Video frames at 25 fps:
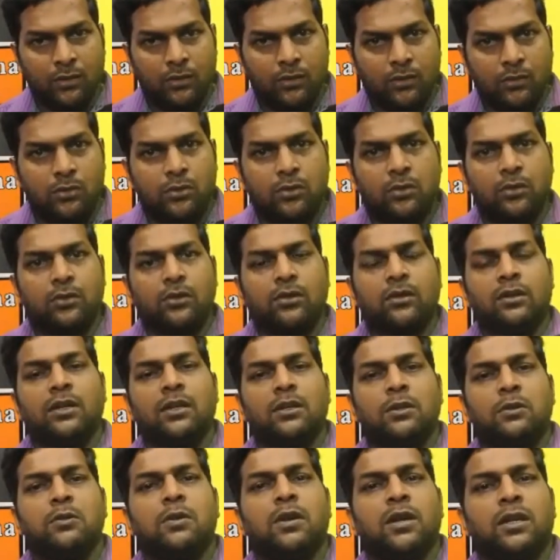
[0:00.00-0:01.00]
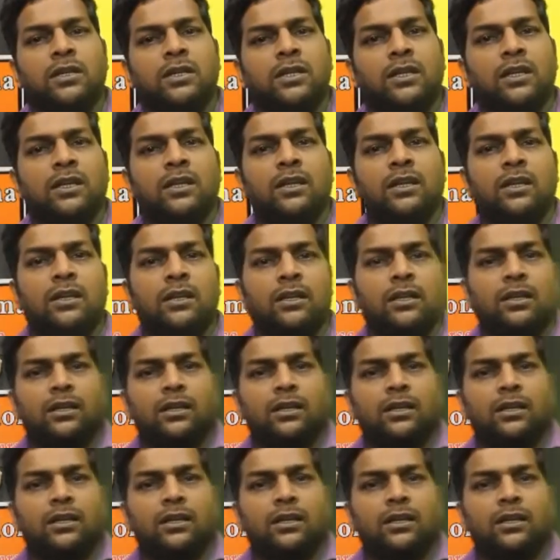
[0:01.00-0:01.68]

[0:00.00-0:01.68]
So networking